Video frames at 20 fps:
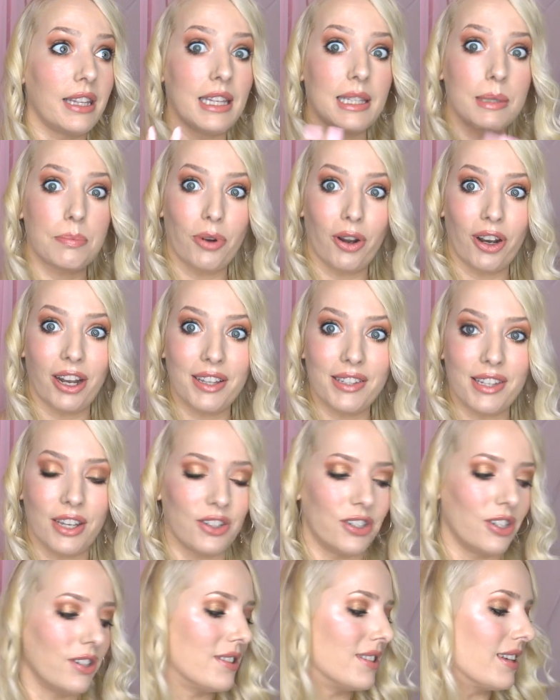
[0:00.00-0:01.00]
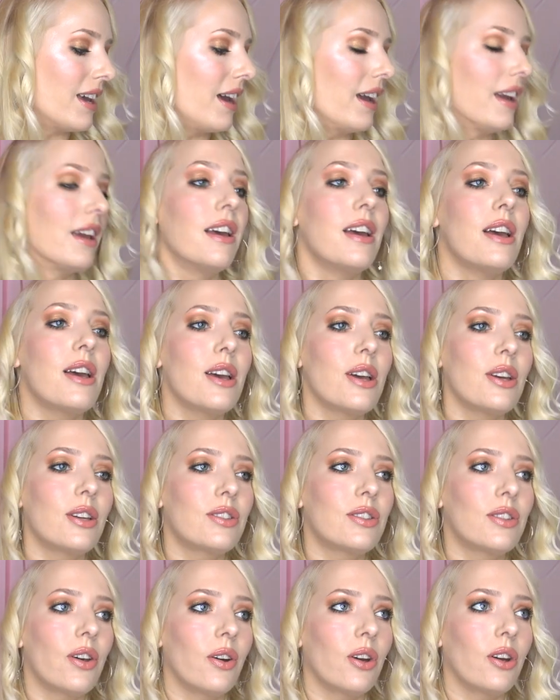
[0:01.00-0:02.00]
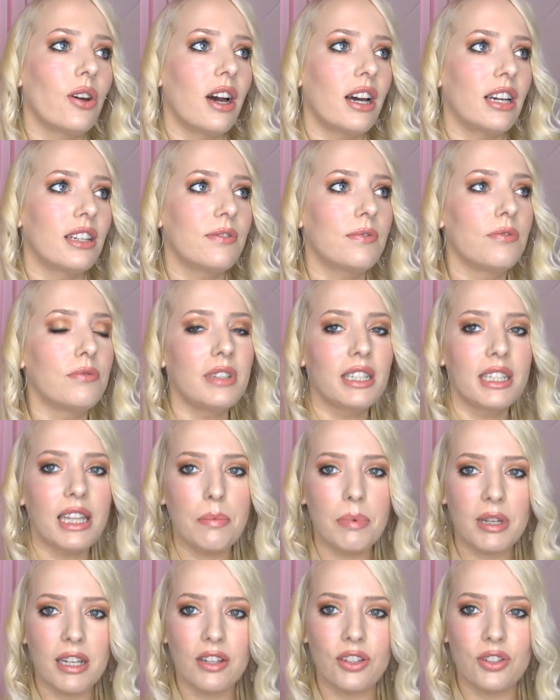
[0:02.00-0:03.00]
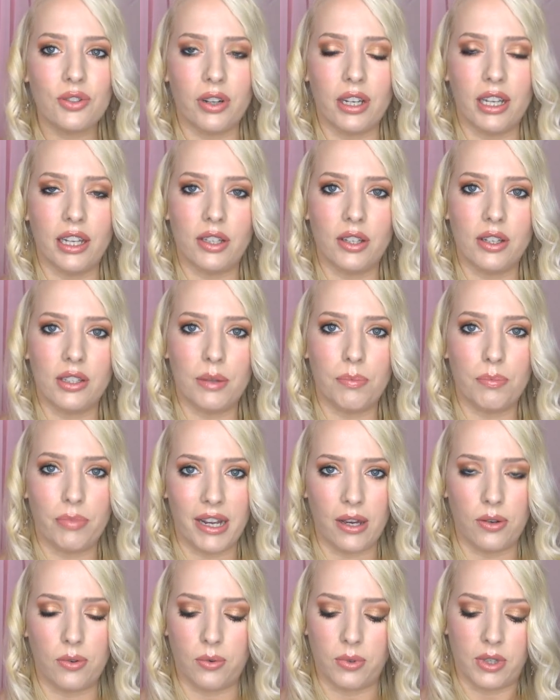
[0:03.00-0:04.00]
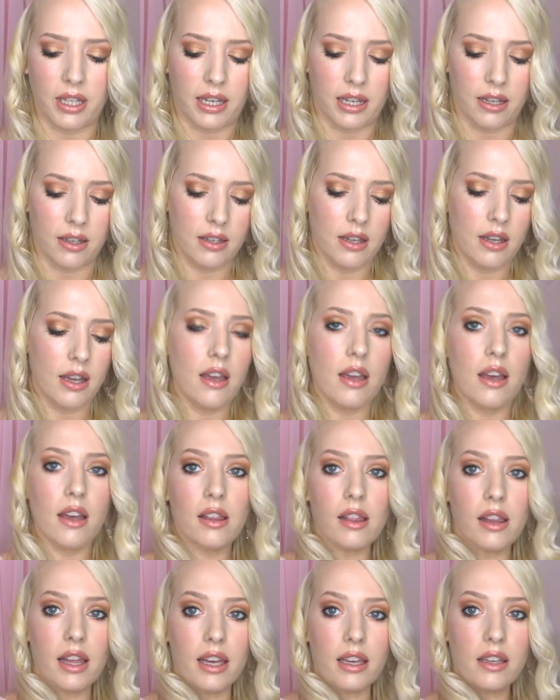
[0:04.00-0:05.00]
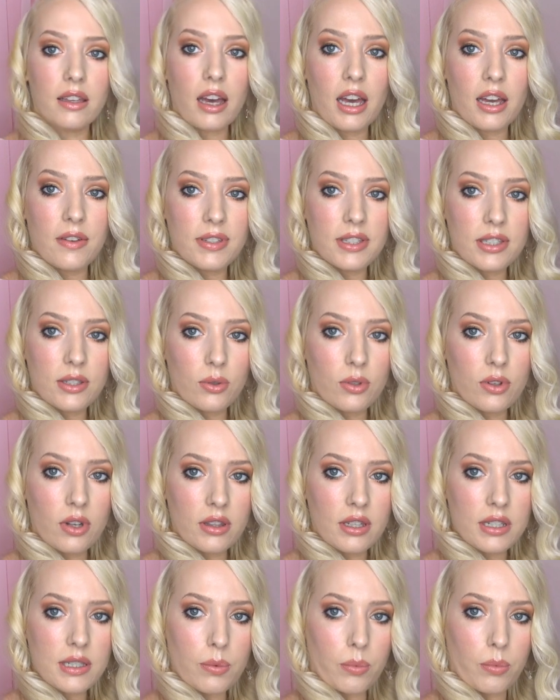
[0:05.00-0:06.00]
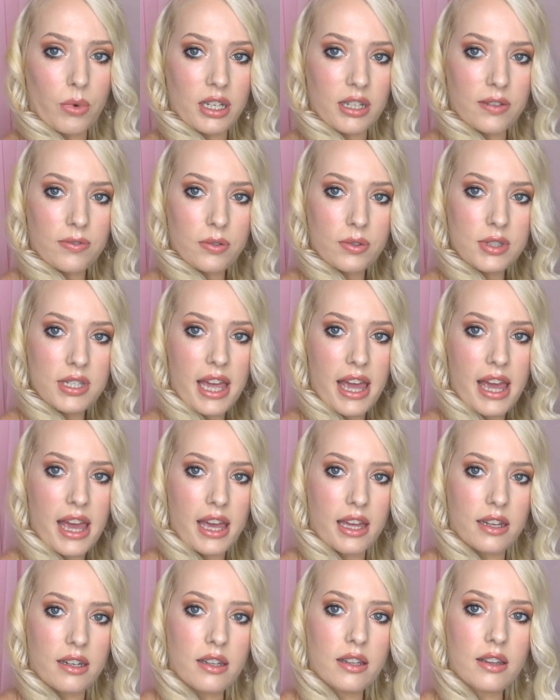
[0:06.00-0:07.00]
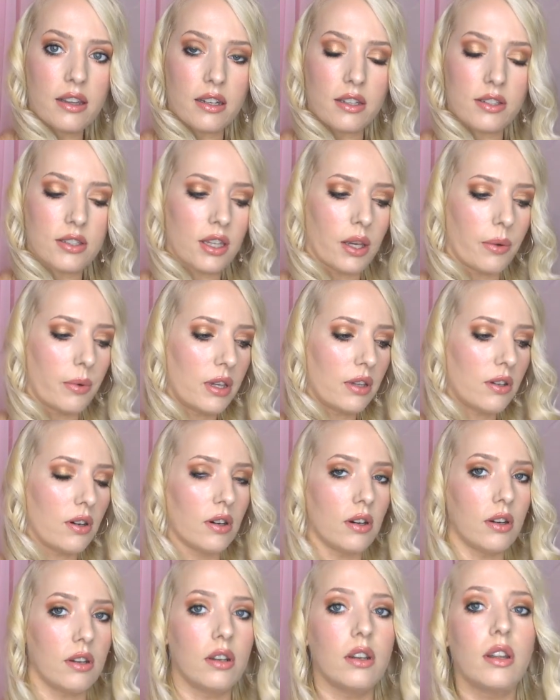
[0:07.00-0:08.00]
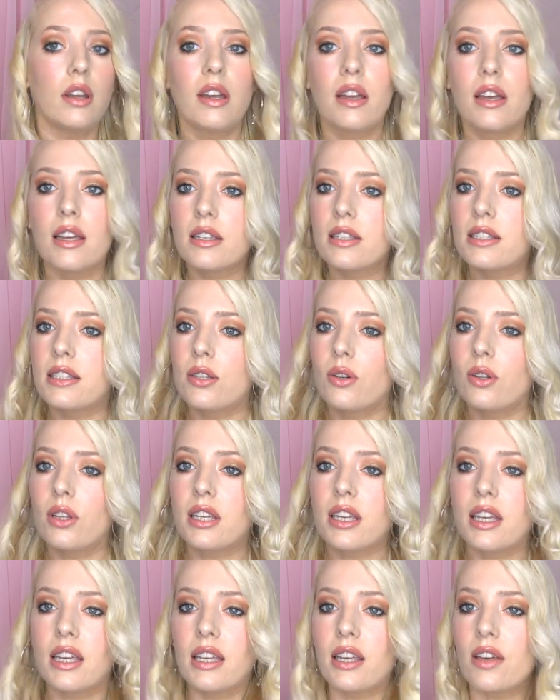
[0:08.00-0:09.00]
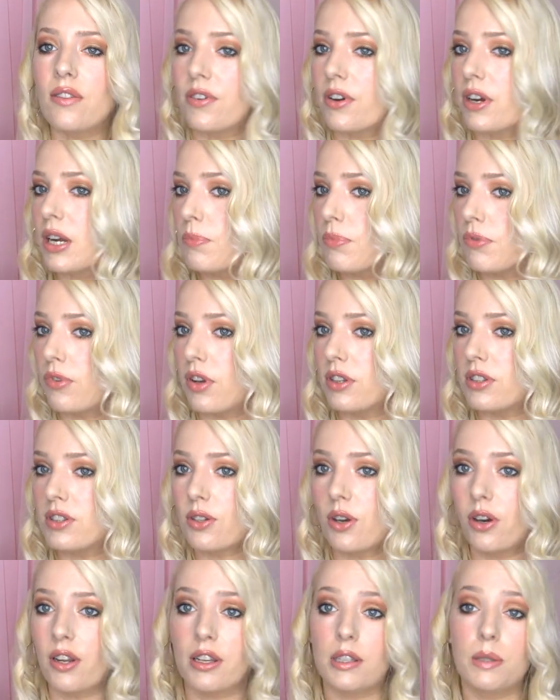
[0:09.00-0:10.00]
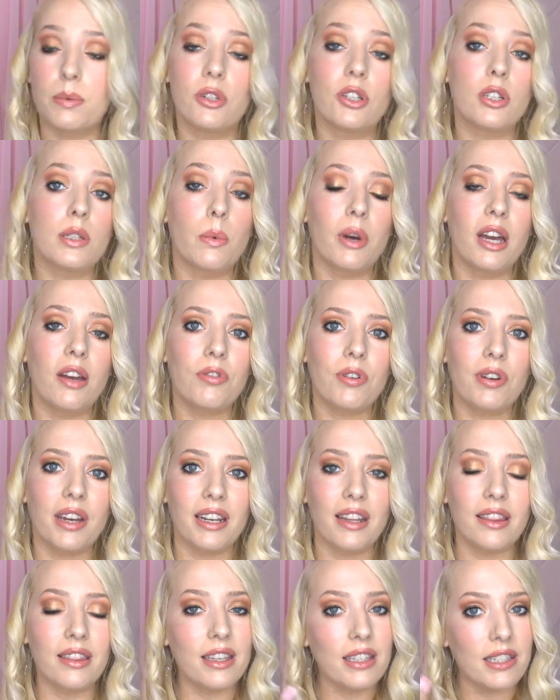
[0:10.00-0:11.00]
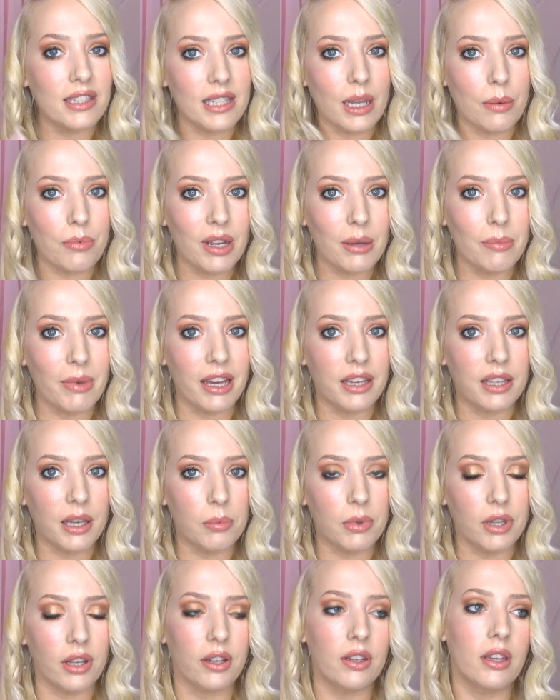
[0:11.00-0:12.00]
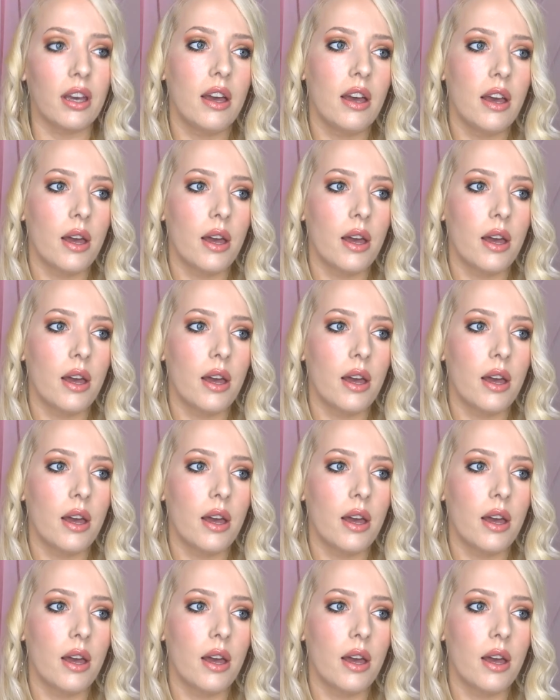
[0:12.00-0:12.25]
these products I should say. So I've really been enjoying using brown all year. Like, I've still got this wonderful tan that is going on, still looking at very bronze goddess, which is why I've created this summery makeup look,